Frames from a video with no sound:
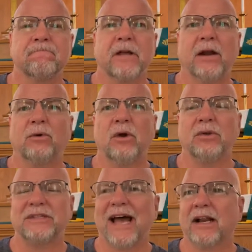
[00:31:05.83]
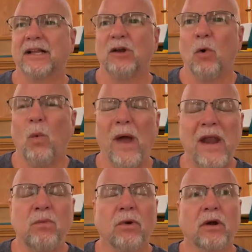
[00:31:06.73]
I don't exactly know
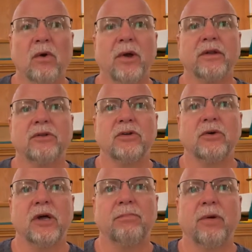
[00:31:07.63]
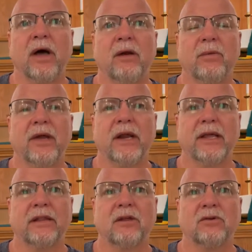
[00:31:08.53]
when we're going to do it, but we got to
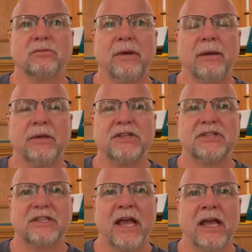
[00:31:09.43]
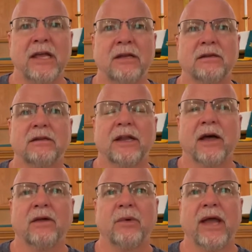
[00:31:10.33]
get those babies stained
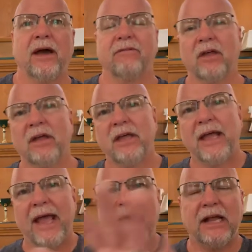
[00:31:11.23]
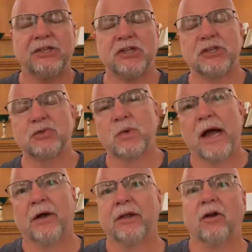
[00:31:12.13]
now that we have the edges
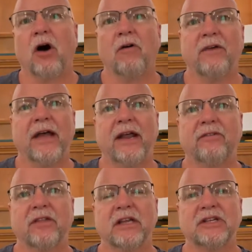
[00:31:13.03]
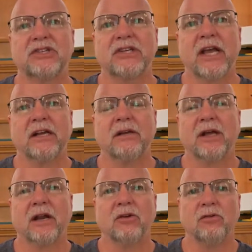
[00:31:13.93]
routed off and everything sanded.
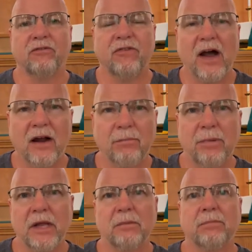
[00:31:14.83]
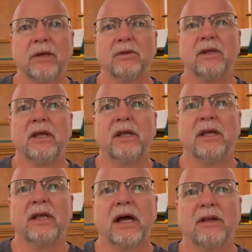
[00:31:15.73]
Got a new fire pit built,
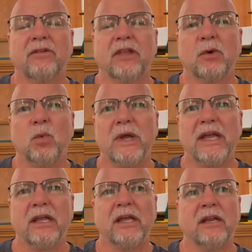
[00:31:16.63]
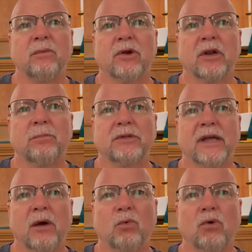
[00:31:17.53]
got everything weeded, and we're going to put
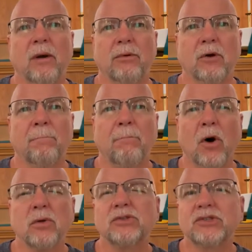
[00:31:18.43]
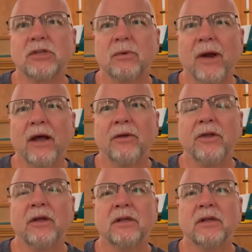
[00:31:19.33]
down rubber mulch around.